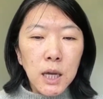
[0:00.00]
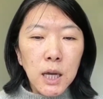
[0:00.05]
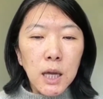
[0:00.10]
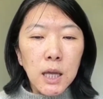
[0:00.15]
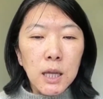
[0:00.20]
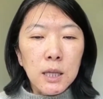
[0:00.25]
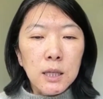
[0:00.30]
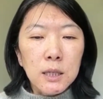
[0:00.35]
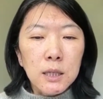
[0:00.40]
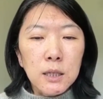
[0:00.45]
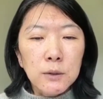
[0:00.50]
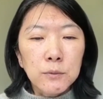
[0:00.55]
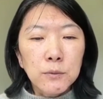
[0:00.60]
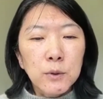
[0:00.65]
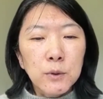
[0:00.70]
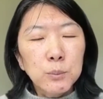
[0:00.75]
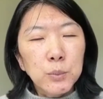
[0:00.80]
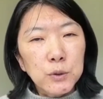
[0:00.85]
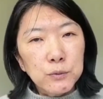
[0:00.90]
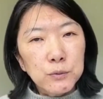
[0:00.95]
And
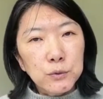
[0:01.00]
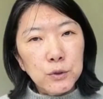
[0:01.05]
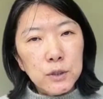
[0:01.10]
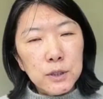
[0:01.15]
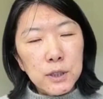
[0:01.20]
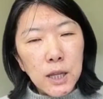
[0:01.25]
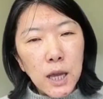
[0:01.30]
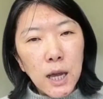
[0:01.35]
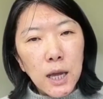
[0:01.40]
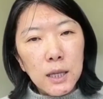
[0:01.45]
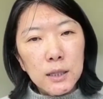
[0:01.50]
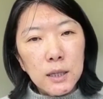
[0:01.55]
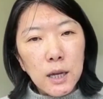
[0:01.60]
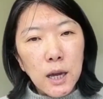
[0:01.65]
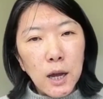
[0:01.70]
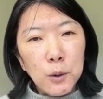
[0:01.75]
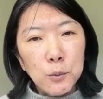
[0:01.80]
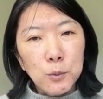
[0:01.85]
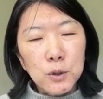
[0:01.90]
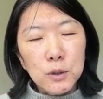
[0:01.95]
even before that,
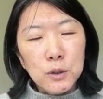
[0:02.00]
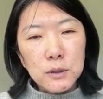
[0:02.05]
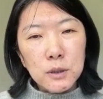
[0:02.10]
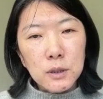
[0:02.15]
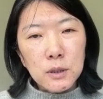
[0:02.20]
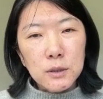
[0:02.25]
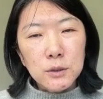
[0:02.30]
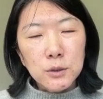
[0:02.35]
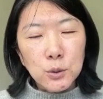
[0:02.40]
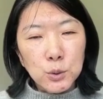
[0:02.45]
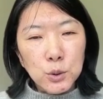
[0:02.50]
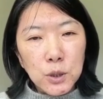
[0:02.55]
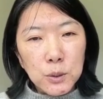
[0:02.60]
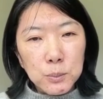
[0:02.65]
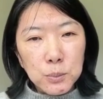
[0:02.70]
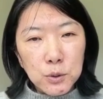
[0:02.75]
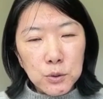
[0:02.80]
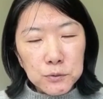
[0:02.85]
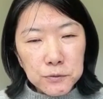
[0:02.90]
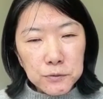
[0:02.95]
I was an associate
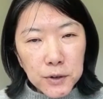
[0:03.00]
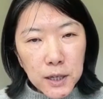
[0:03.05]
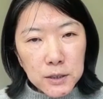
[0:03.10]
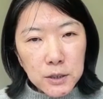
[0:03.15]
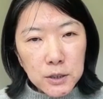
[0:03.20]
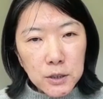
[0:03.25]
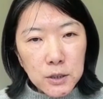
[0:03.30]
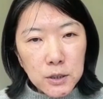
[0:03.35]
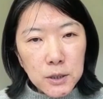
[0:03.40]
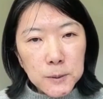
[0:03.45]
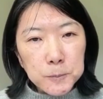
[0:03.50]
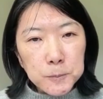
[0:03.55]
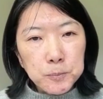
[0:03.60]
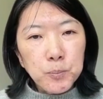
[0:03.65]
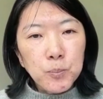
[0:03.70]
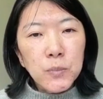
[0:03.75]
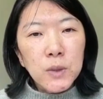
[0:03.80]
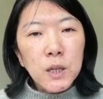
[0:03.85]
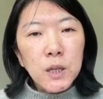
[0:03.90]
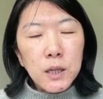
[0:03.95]
professor
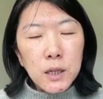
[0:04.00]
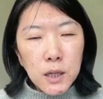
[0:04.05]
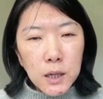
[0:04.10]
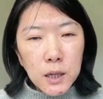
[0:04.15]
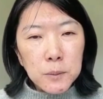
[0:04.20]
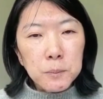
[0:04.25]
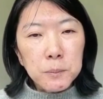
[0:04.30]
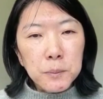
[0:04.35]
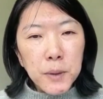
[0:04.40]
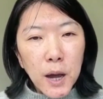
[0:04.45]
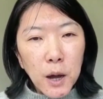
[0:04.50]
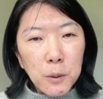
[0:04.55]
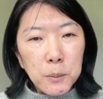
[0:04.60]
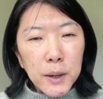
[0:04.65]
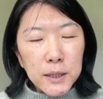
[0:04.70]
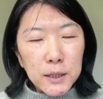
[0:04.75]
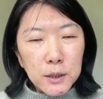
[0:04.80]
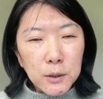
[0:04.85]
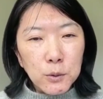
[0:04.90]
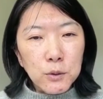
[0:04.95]
in
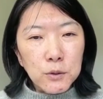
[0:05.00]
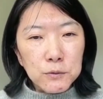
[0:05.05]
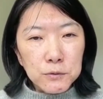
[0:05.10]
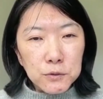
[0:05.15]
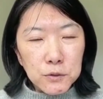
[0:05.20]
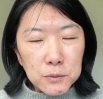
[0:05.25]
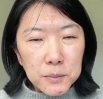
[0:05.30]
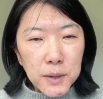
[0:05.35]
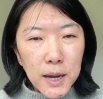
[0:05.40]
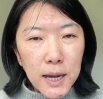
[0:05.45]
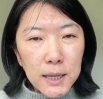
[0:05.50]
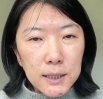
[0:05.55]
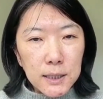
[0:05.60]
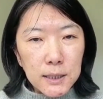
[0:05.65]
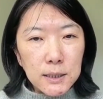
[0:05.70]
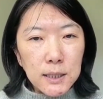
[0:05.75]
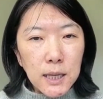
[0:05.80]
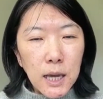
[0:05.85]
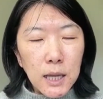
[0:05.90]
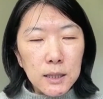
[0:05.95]
biomedical
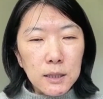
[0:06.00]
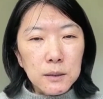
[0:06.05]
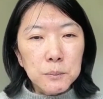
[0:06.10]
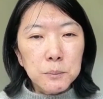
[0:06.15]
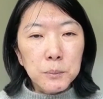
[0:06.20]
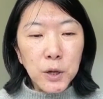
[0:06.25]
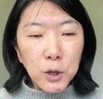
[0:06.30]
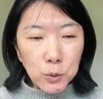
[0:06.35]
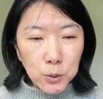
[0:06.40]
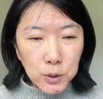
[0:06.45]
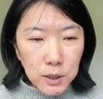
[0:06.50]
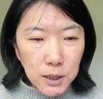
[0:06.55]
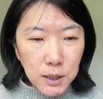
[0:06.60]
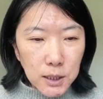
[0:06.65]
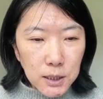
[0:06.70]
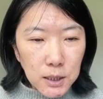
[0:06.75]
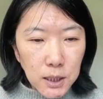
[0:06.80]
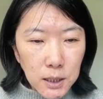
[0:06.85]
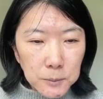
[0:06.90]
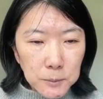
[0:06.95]
informatics at Mayo
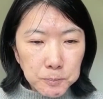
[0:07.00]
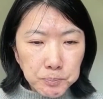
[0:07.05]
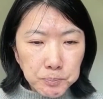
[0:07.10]
Clinic.